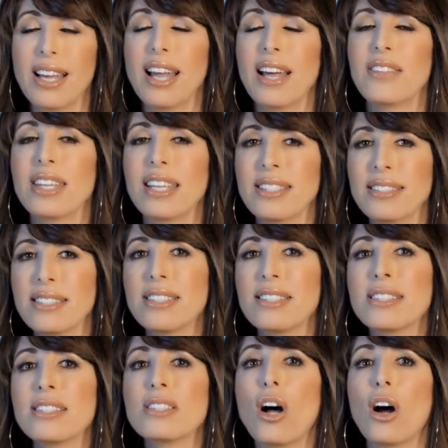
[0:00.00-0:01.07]
and the
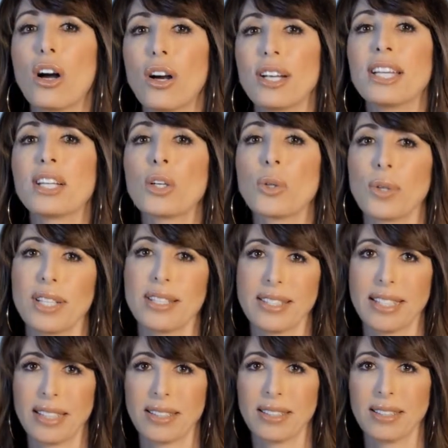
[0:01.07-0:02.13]
incidences are
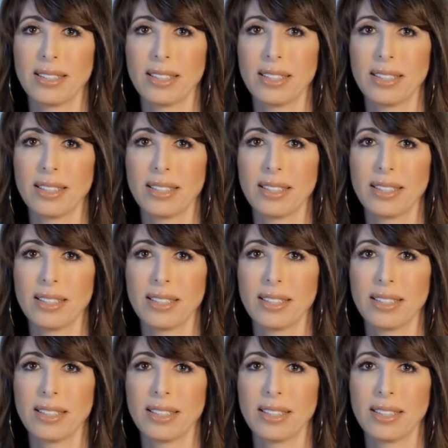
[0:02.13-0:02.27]
increasing.